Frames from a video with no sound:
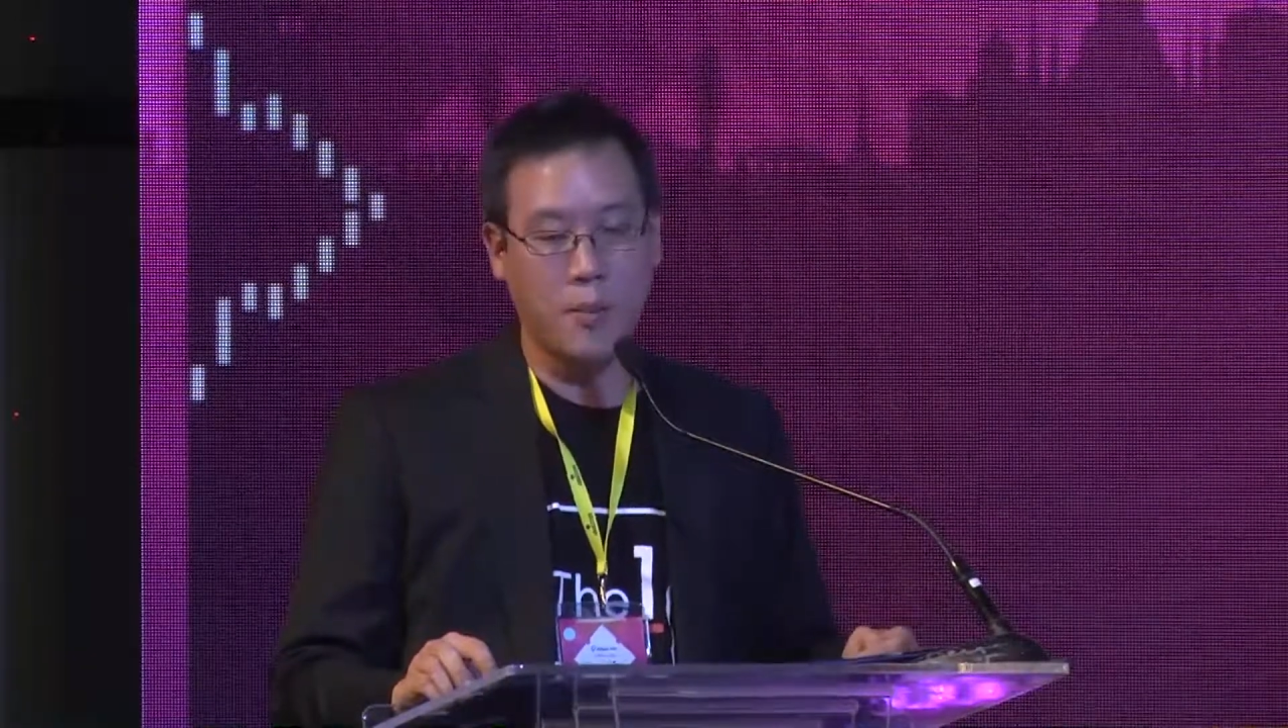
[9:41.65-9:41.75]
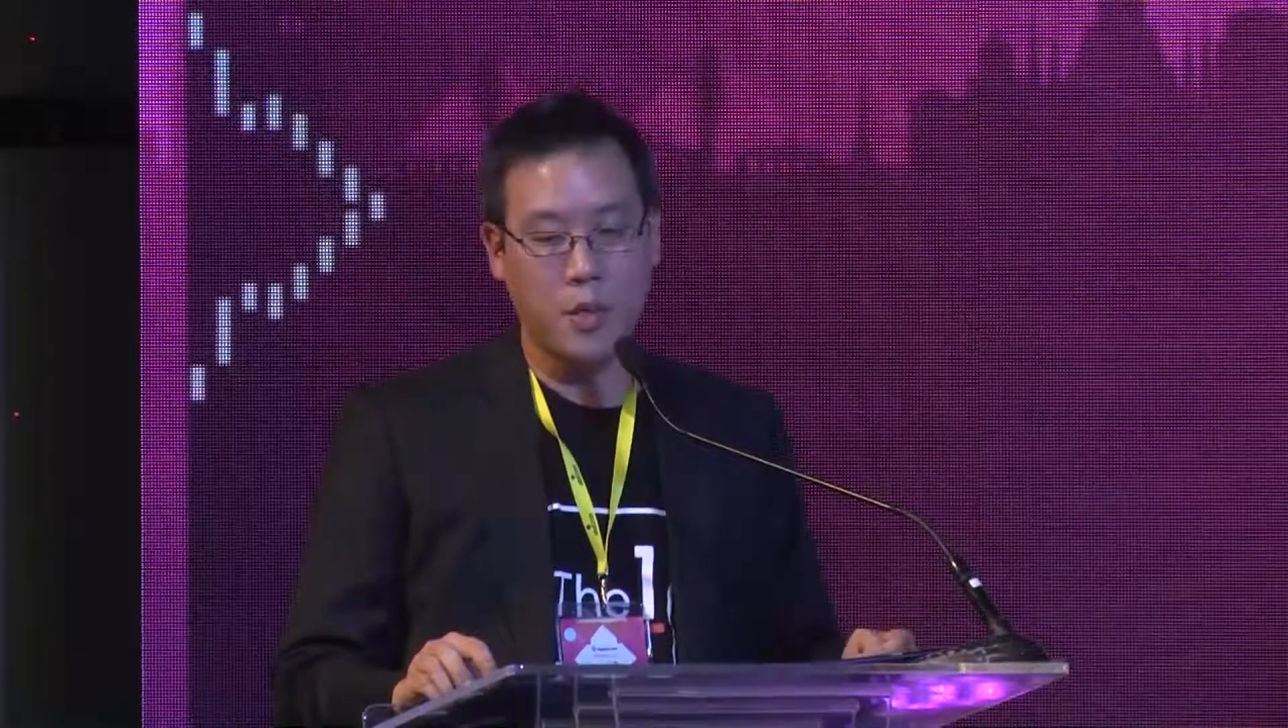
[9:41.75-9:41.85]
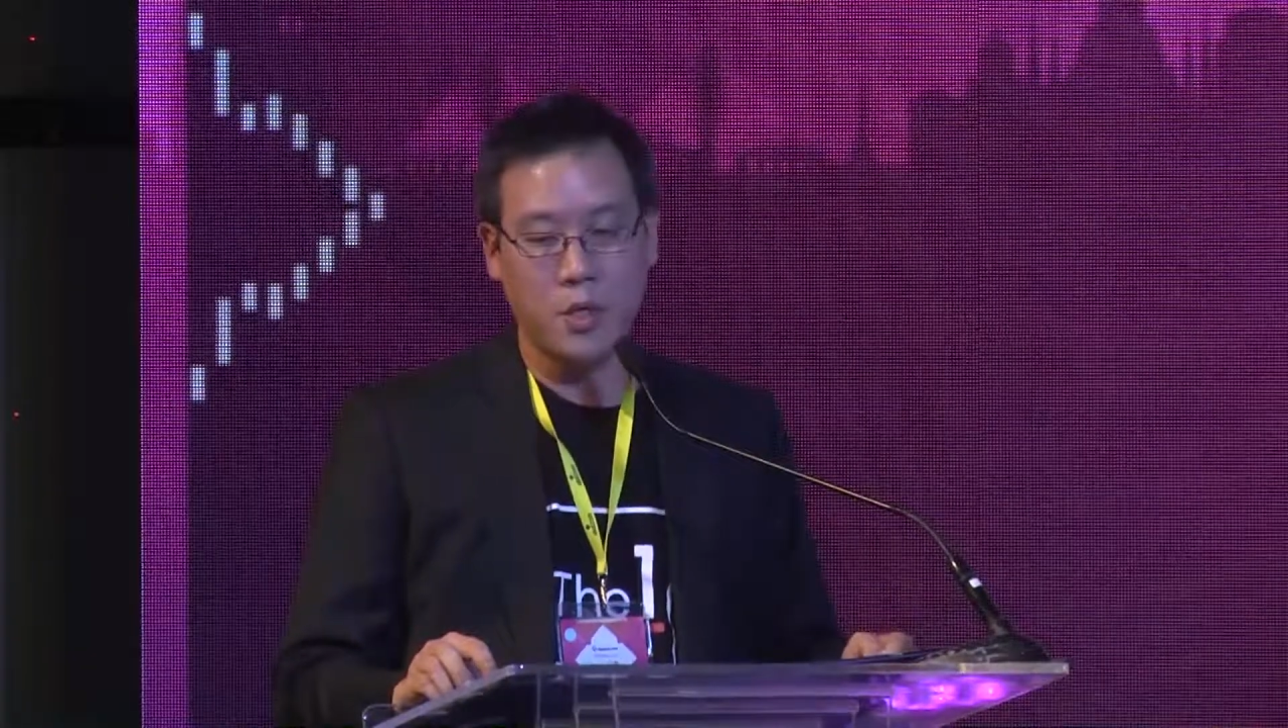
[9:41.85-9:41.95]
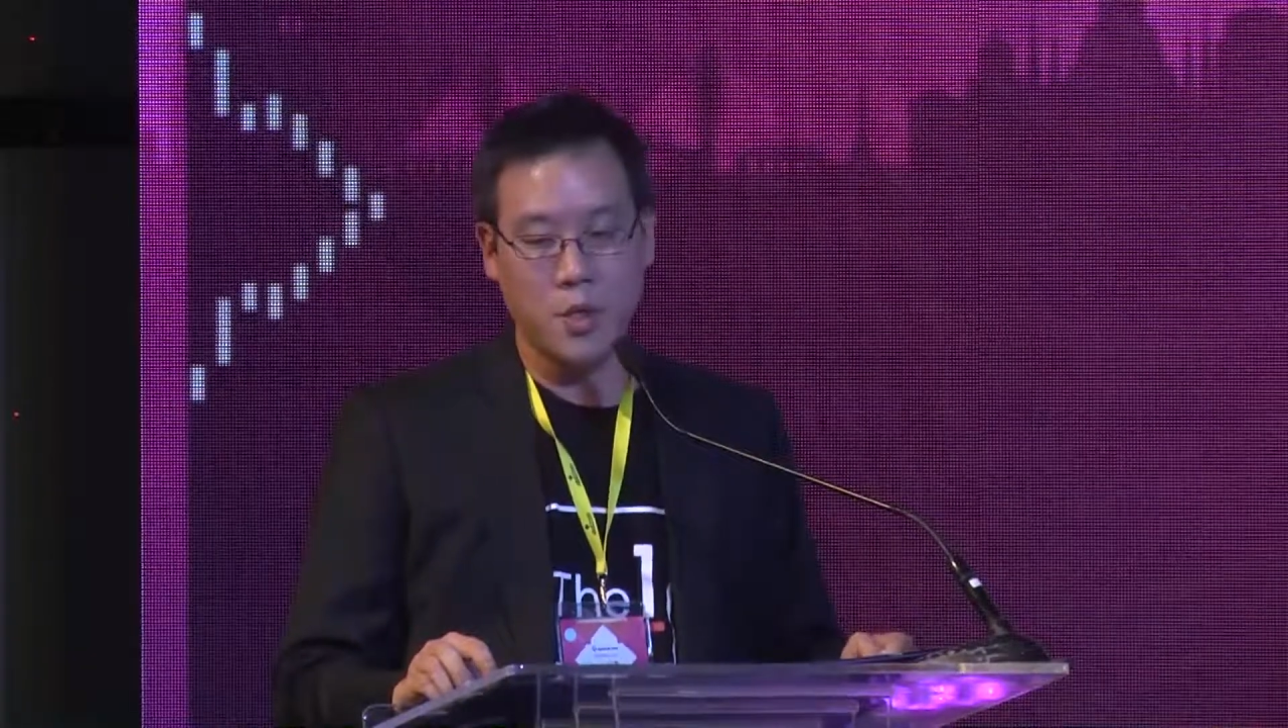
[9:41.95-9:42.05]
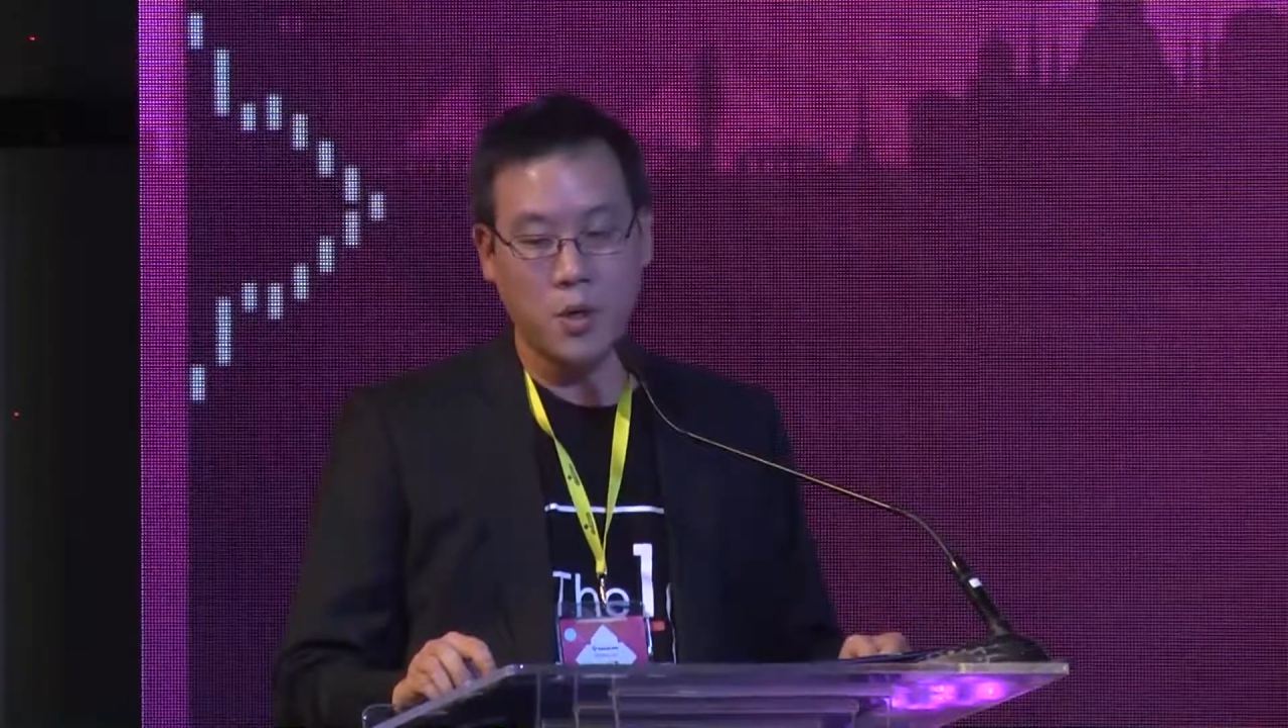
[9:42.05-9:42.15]
in
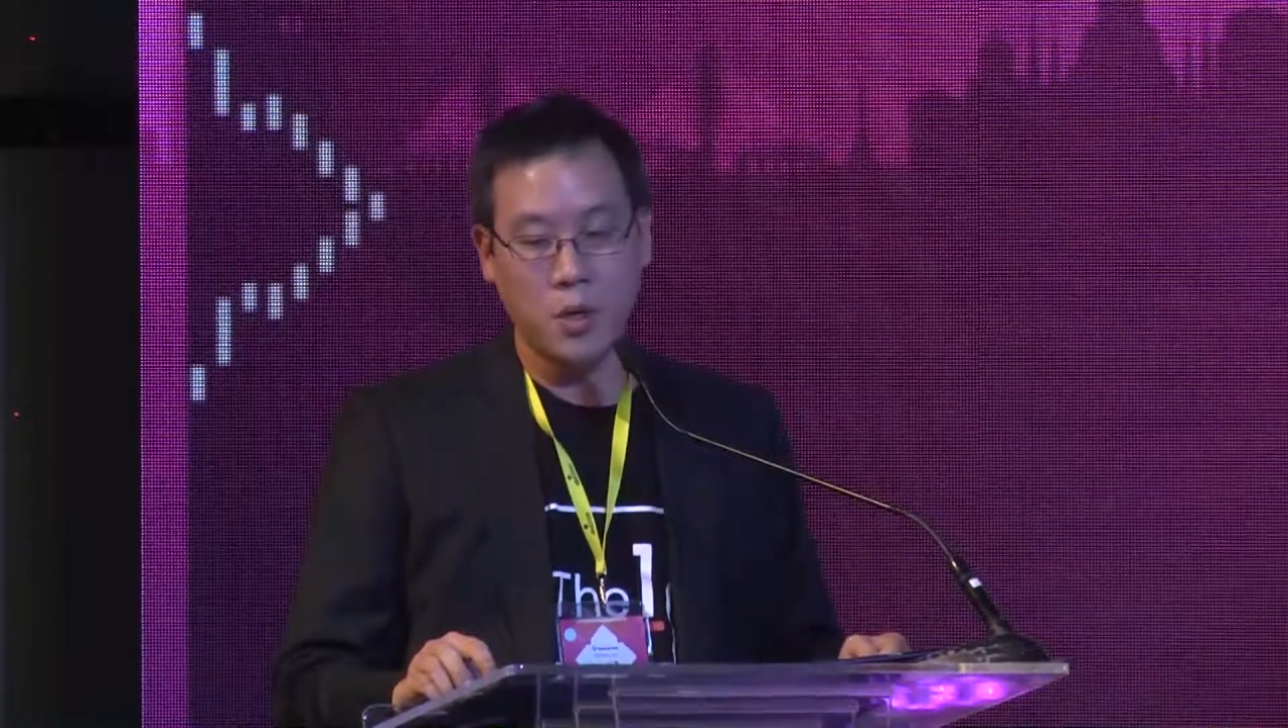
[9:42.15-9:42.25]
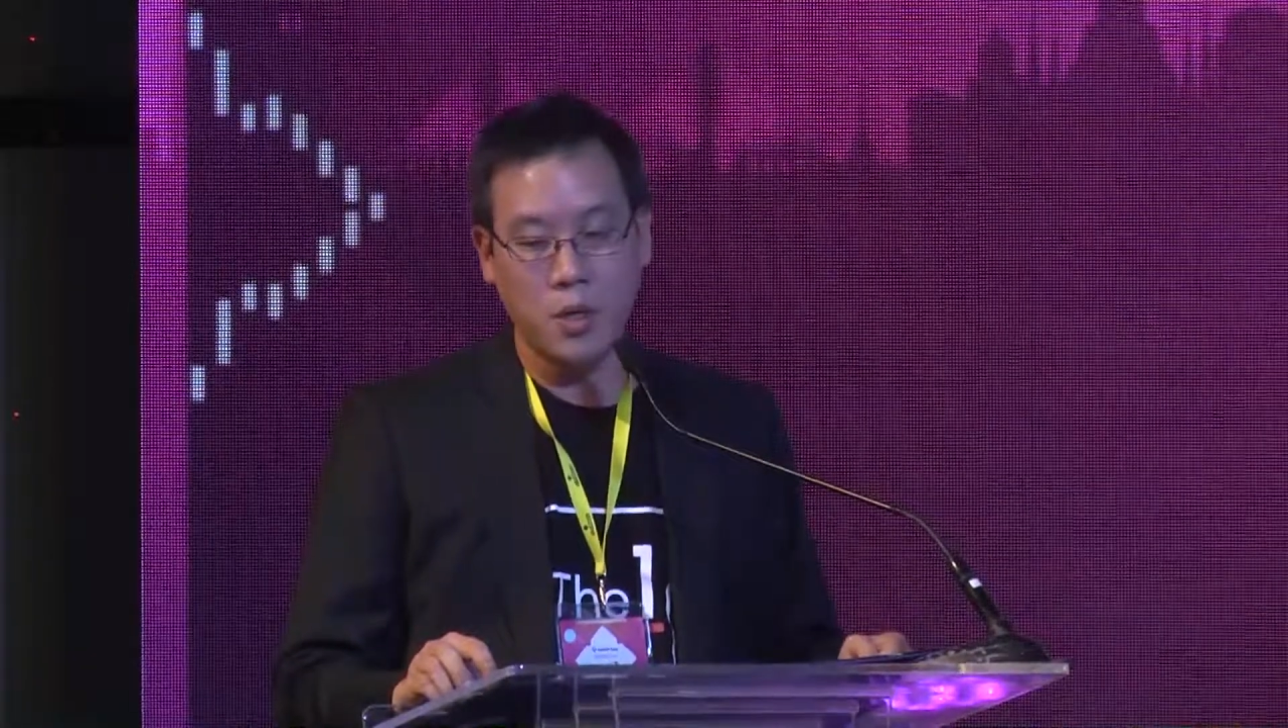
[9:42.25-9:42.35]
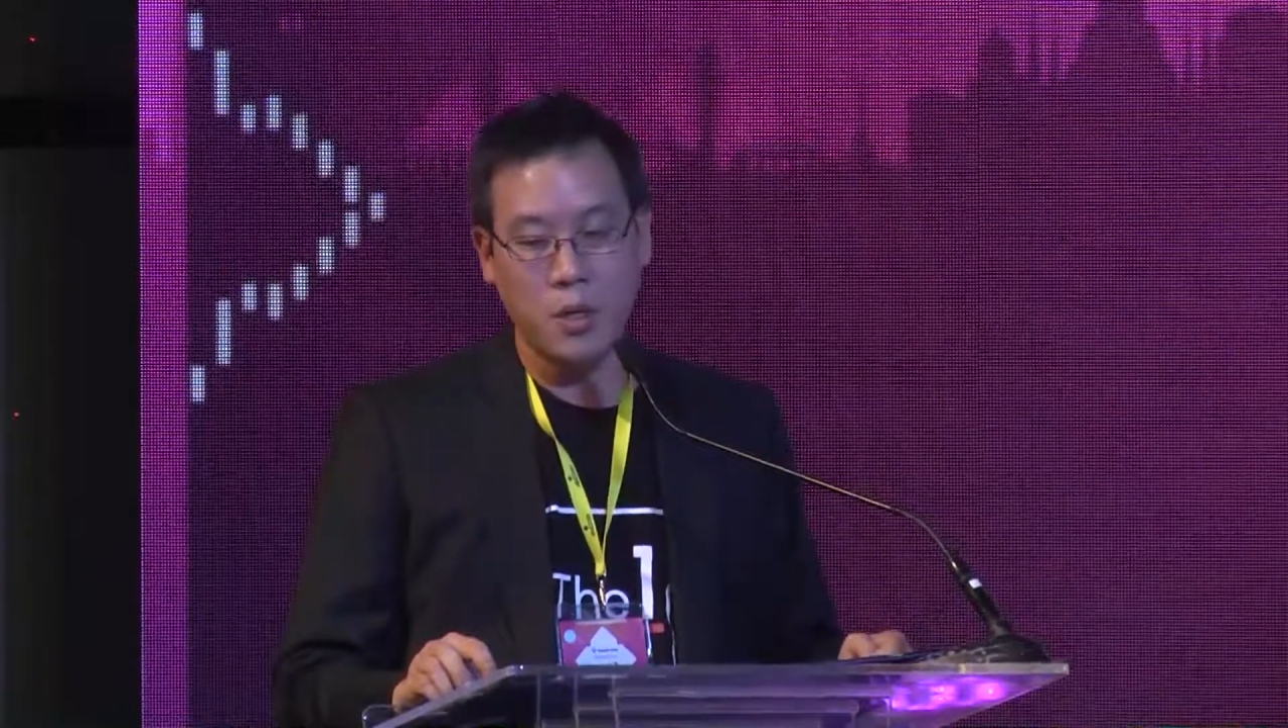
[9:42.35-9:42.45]
store.